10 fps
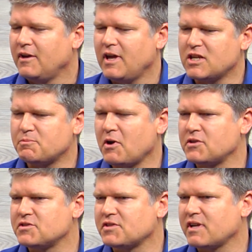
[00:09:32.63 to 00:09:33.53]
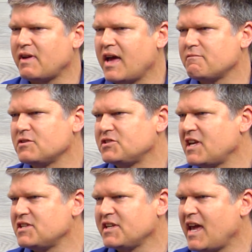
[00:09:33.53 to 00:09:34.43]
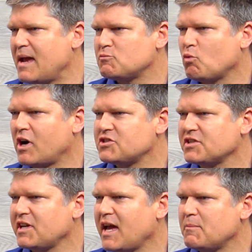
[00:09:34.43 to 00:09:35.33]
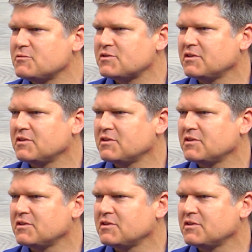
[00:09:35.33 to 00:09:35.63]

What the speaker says: experiences I have attending games, watching games.